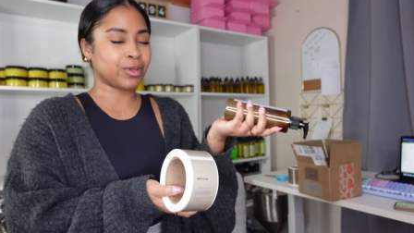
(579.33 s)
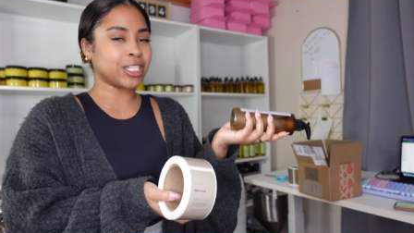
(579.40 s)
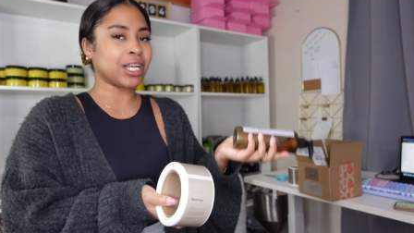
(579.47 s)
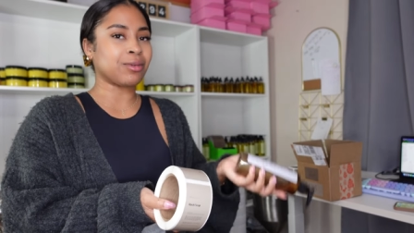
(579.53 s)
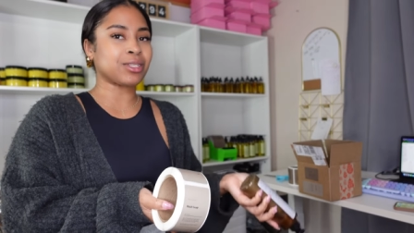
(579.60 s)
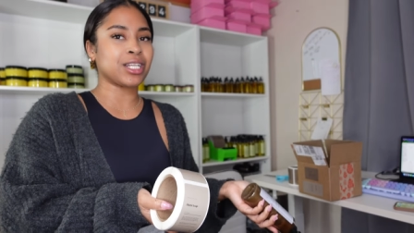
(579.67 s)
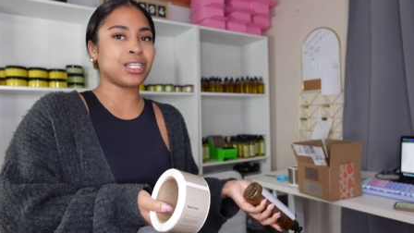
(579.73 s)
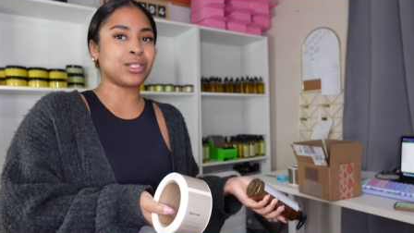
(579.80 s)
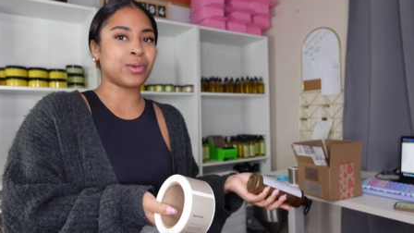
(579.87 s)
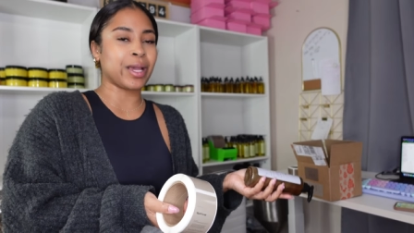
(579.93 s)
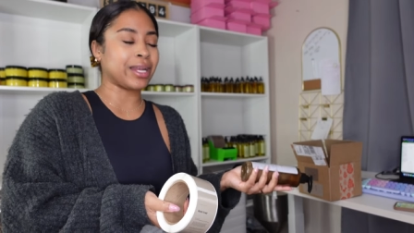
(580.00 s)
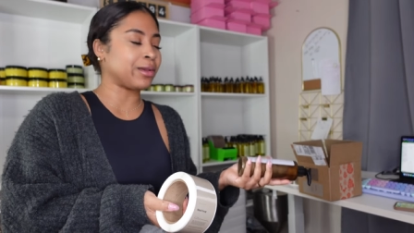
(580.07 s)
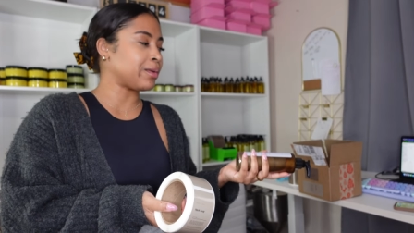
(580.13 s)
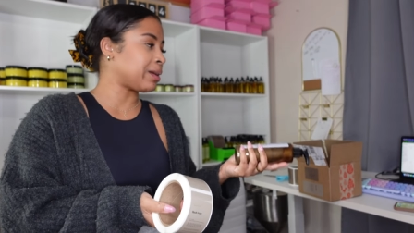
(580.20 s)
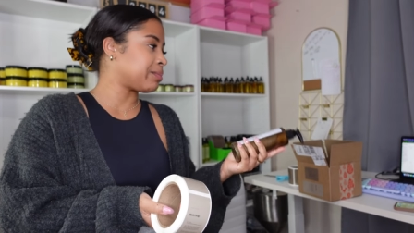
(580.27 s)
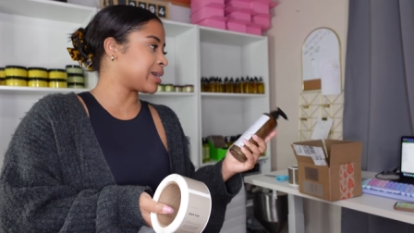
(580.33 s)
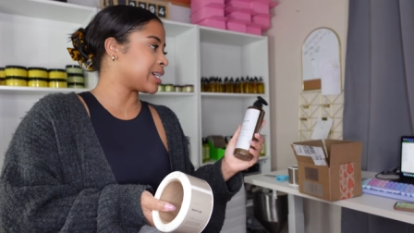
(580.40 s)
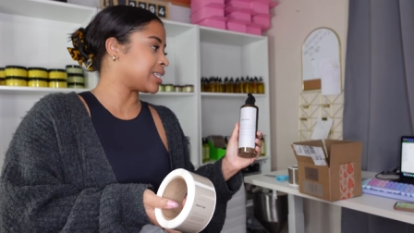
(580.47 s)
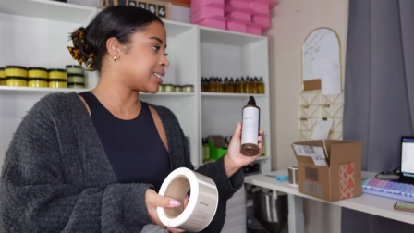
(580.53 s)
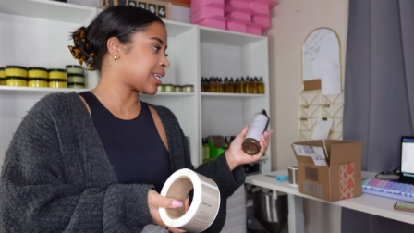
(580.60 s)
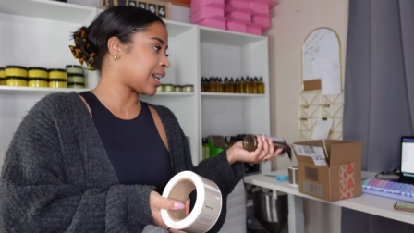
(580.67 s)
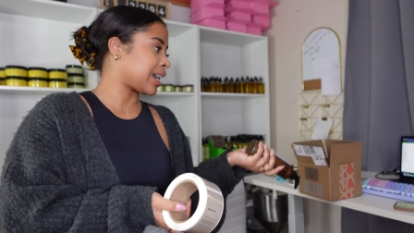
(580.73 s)
which I was gonna do anyway,
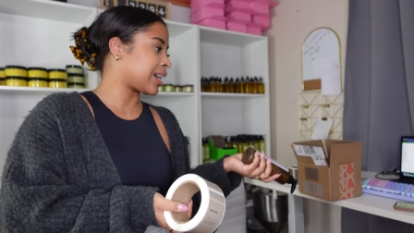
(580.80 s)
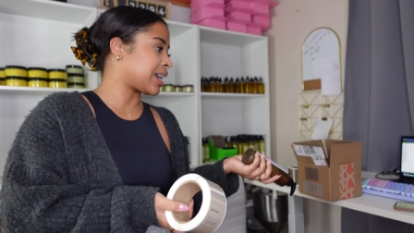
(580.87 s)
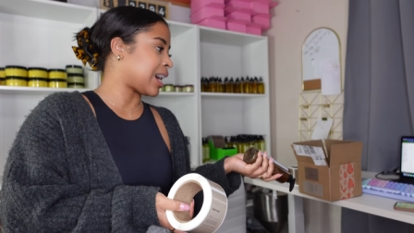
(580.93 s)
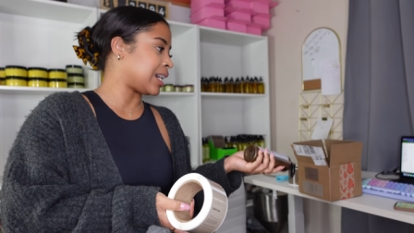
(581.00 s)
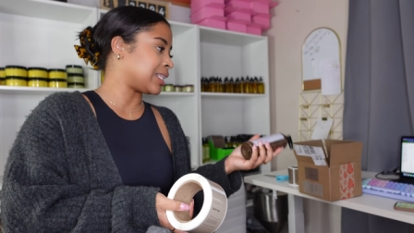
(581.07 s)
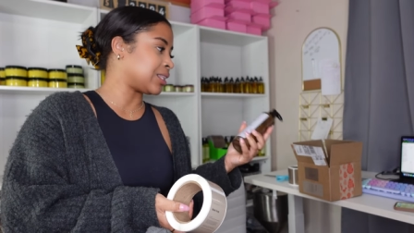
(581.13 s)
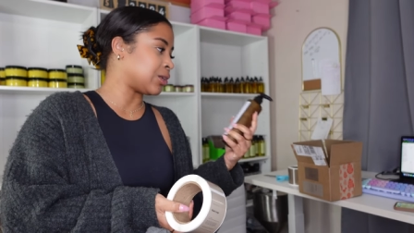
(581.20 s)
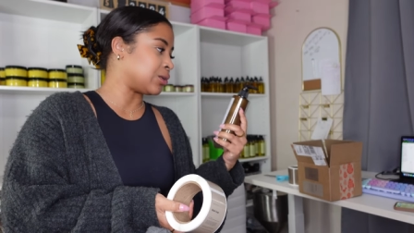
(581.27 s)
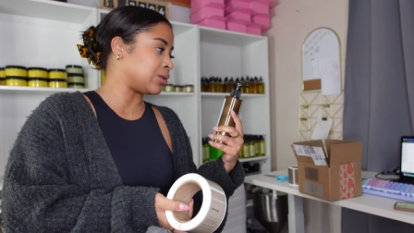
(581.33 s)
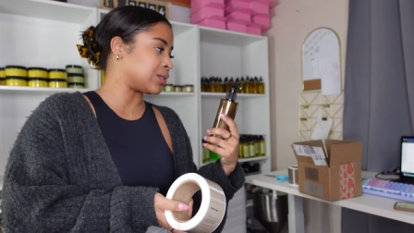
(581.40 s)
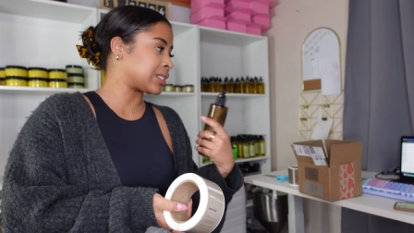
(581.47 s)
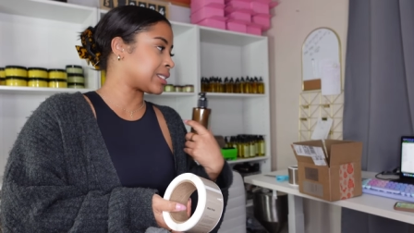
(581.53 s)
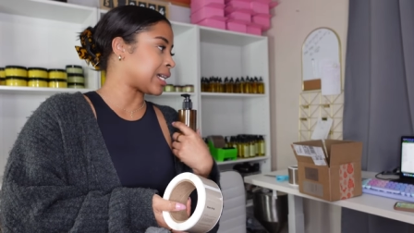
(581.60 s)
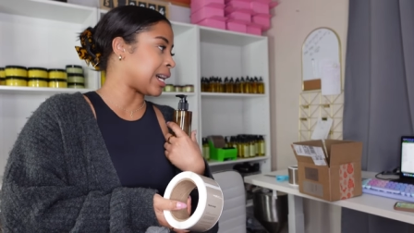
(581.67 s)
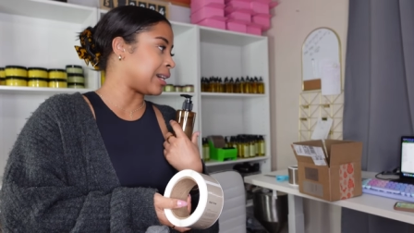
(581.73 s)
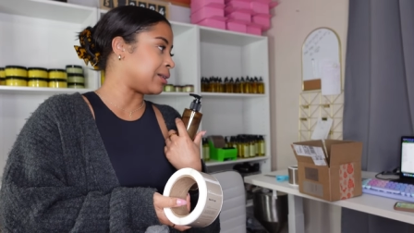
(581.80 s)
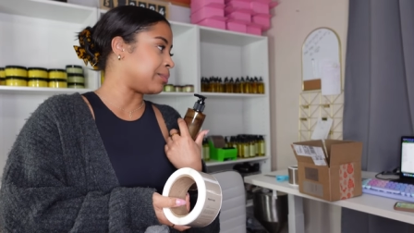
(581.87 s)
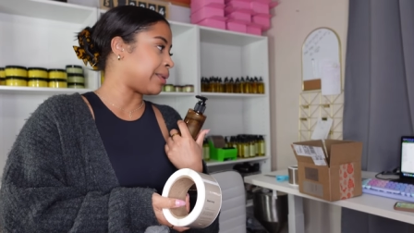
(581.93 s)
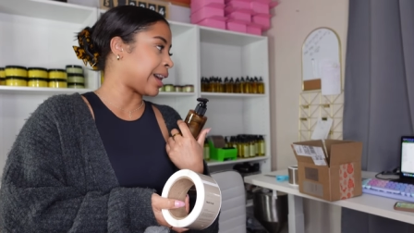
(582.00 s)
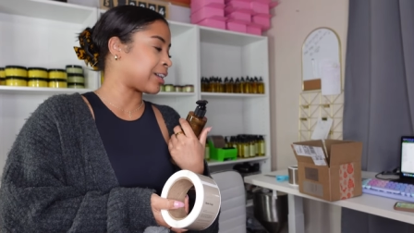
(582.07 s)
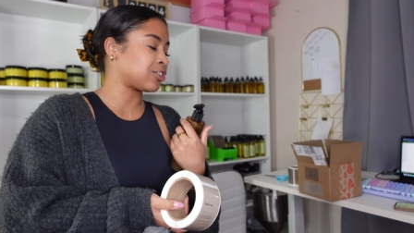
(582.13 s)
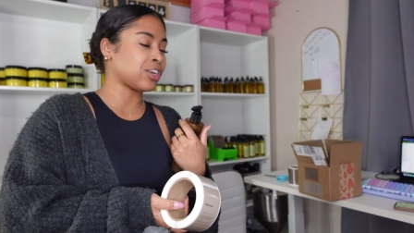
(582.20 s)
because I got those tile
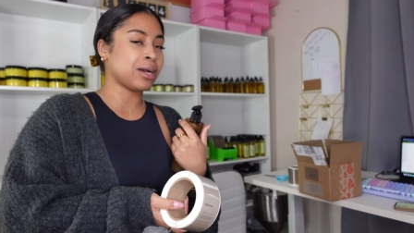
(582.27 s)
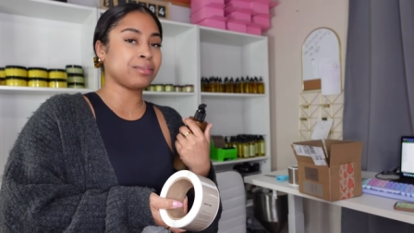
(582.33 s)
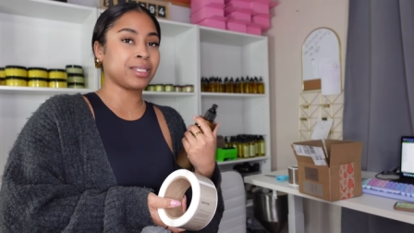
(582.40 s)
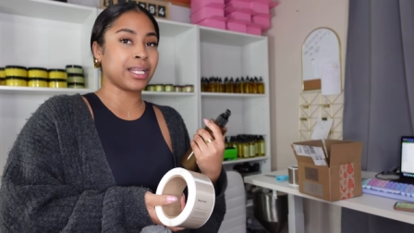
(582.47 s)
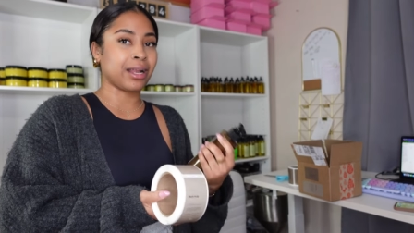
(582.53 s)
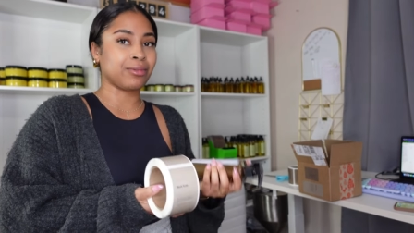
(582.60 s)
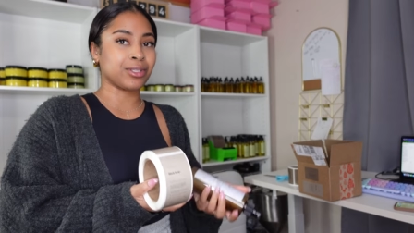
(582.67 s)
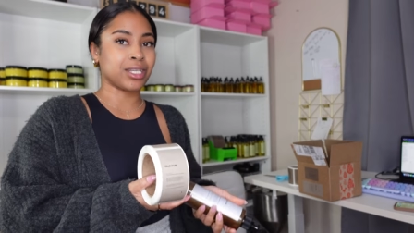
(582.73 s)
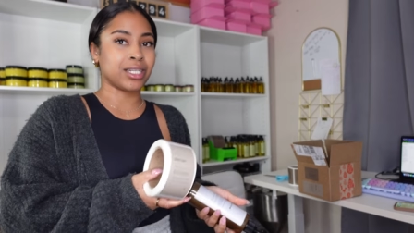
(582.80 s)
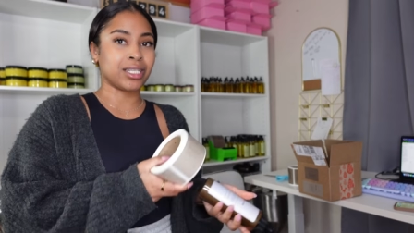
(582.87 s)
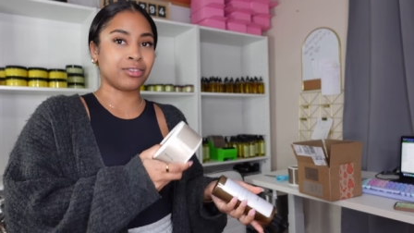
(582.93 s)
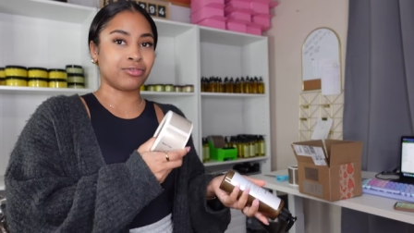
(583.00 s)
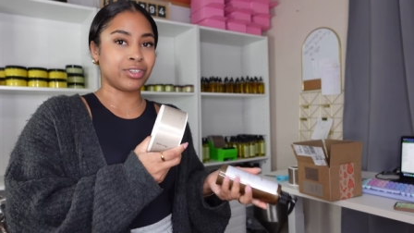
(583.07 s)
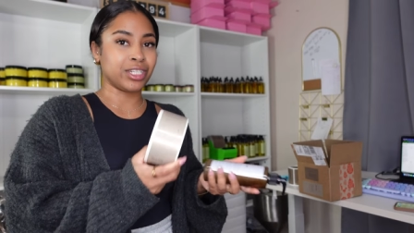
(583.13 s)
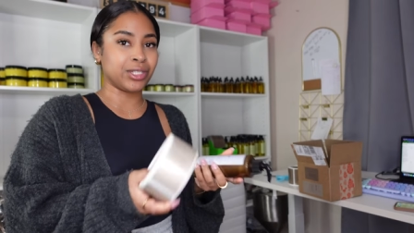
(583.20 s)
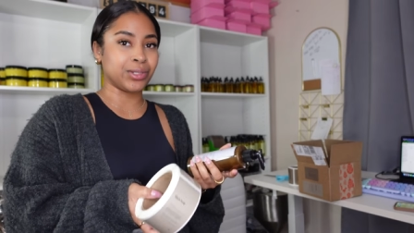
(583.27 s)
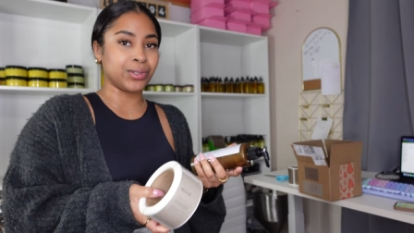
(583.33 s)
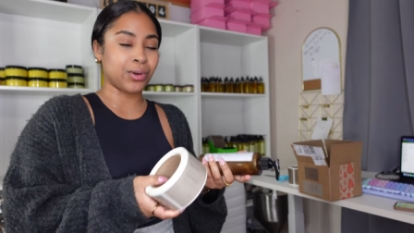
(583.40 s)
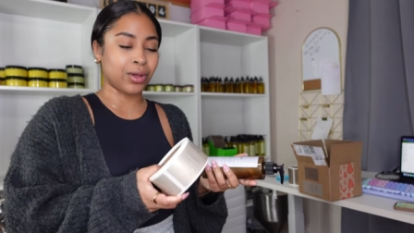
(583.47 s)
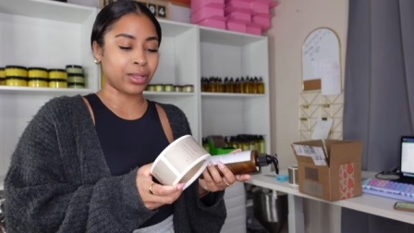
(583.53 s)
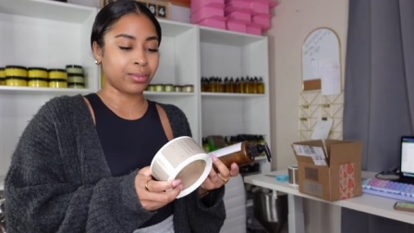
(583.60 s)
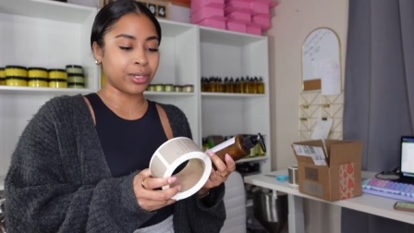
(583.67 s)
backdrops that I was gonna redo
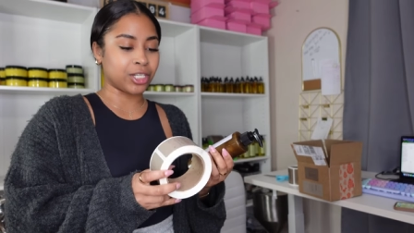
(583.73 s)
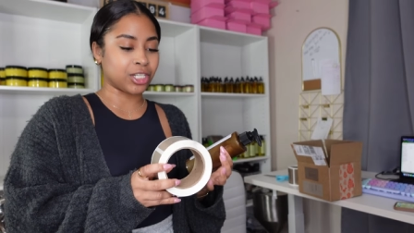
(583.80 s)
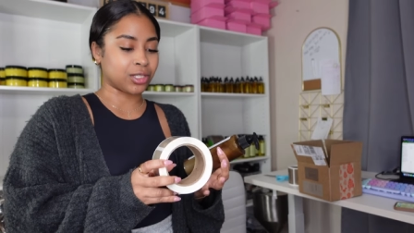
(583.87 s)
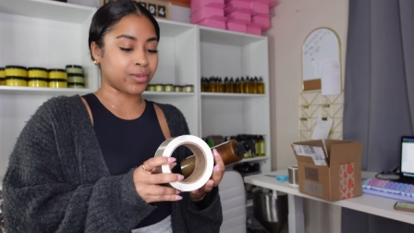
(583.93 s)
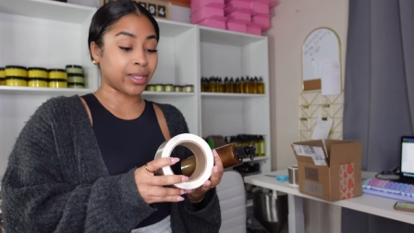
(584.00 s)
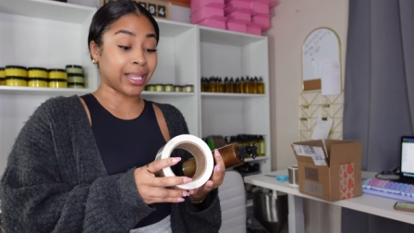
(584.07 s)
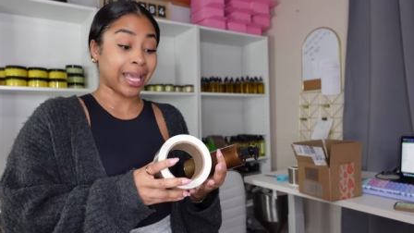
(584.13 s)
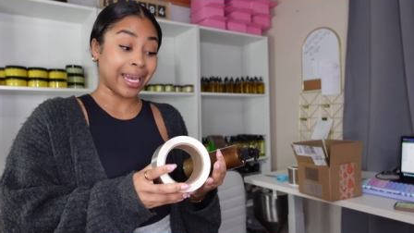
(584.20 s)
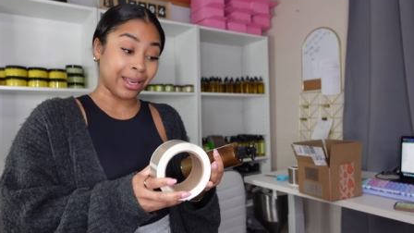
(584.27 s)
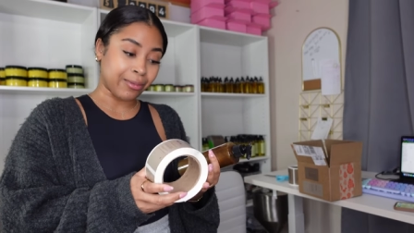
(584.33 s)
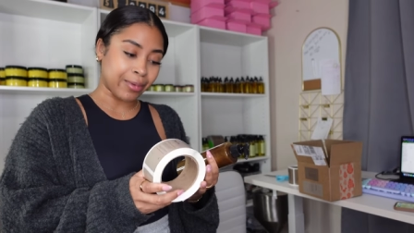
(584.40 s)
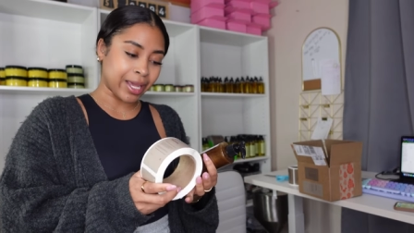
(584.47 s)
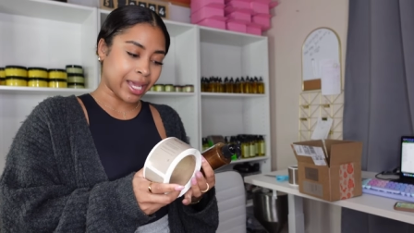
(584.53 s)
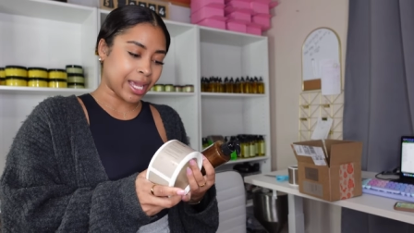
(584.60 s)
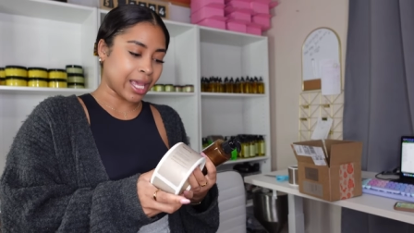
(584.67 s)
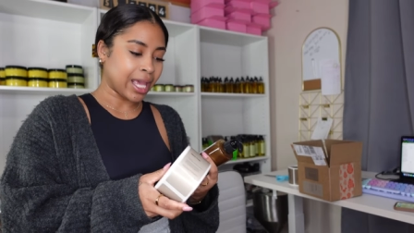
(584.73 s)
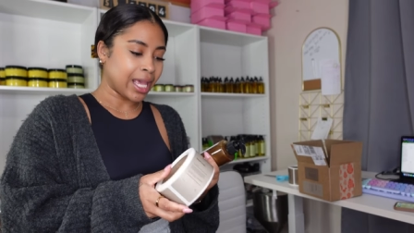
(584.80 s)
all the pictures with anyway.